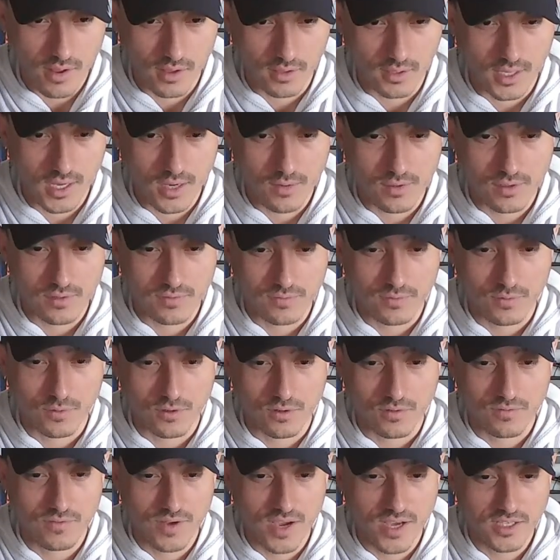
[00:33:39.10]
allowing
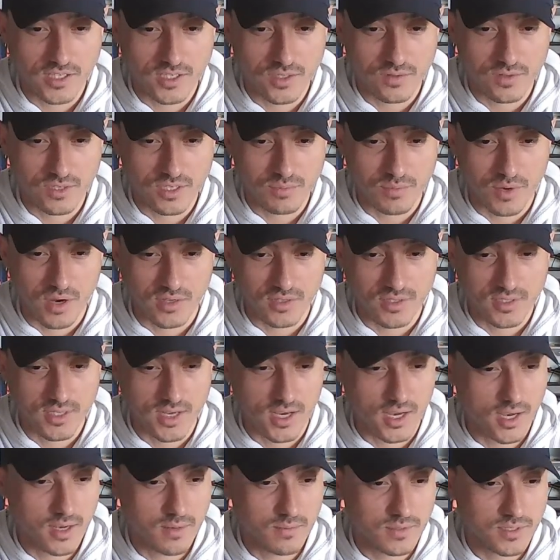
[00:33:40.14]
for faster response
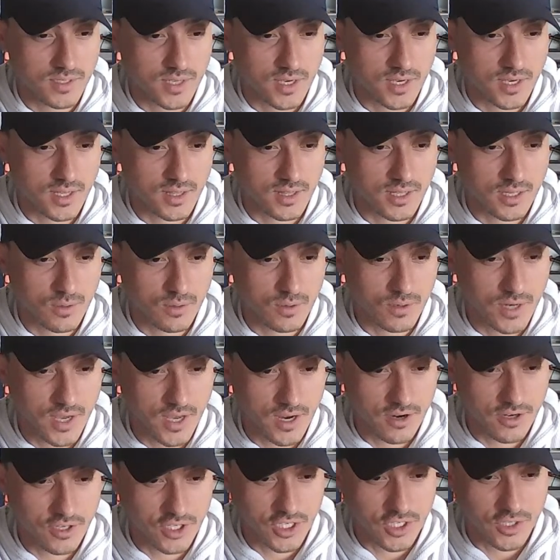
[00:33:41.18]
times and lower
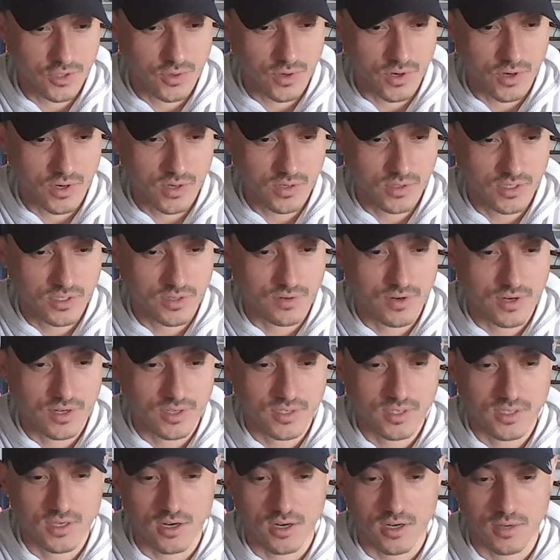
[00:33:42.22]
energy draw during
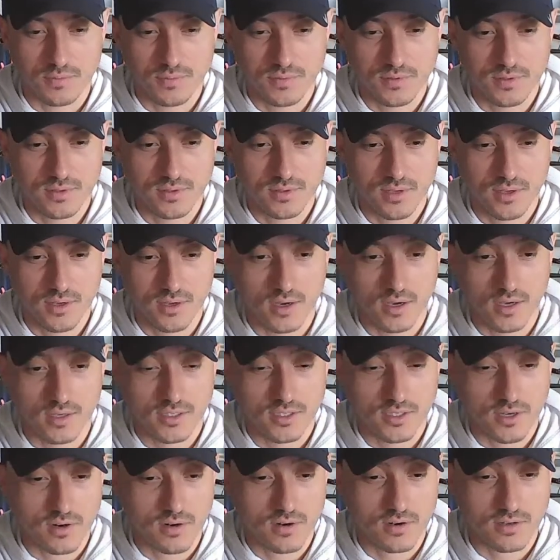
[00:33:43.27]
start
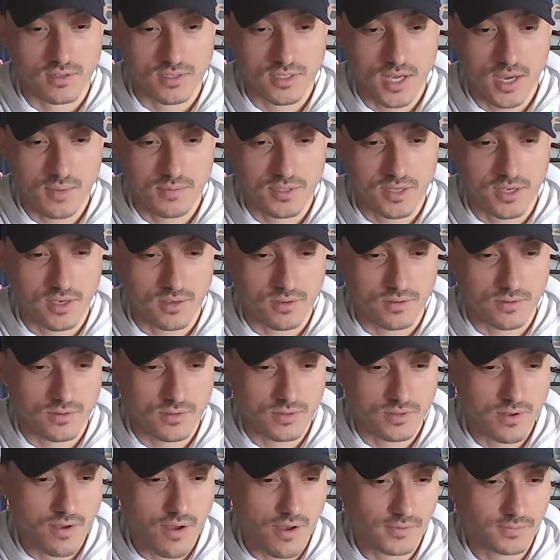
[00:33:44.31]
or stop
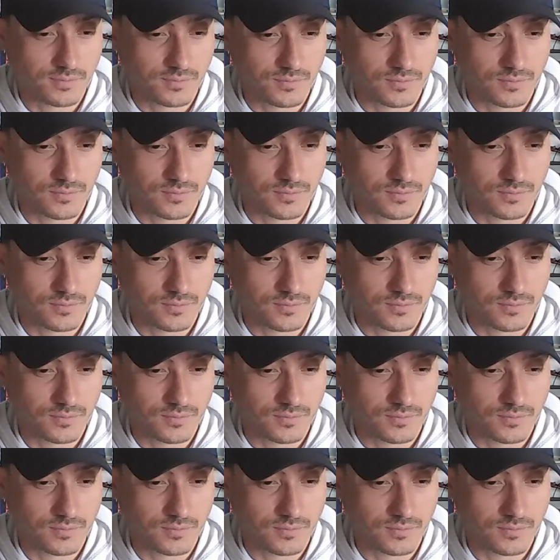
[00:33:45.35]
cycles.